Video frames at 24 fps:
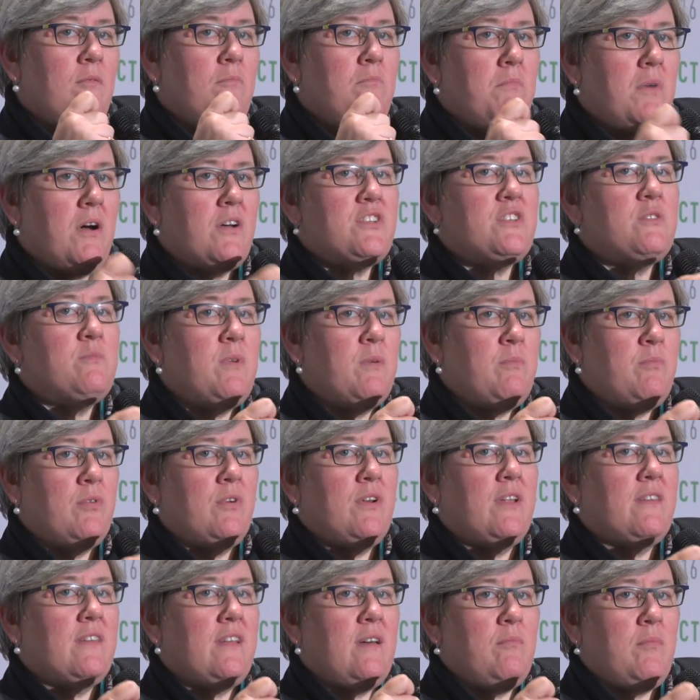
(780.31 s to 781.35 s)
must be
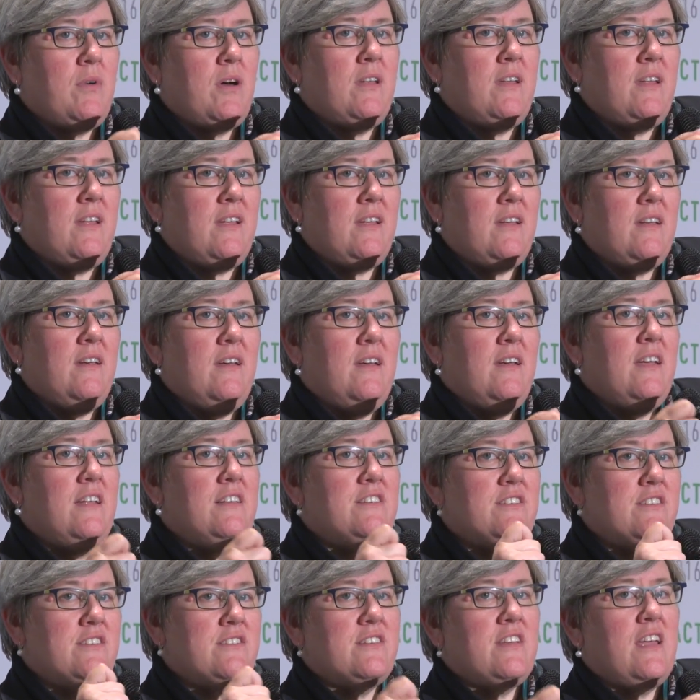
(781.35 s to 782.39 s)
putting their money
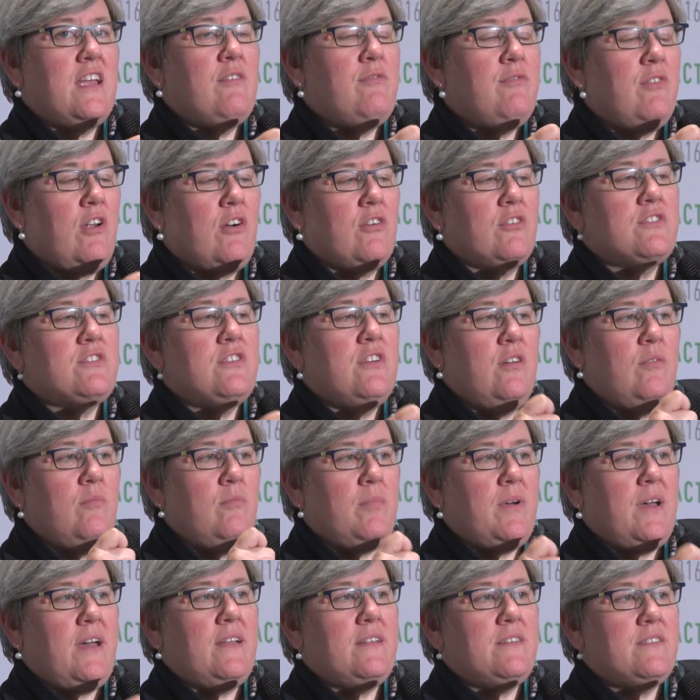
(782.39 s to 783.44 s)
into safe long
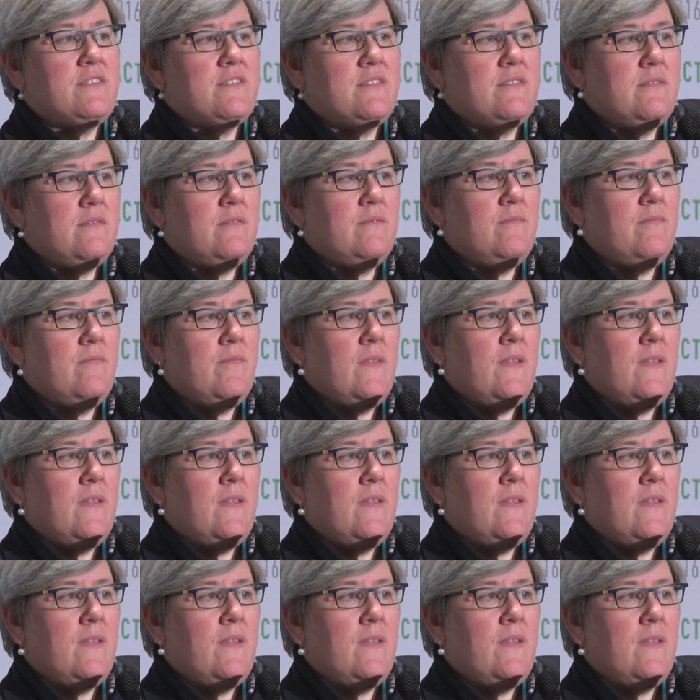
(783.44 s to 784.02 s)
term bets.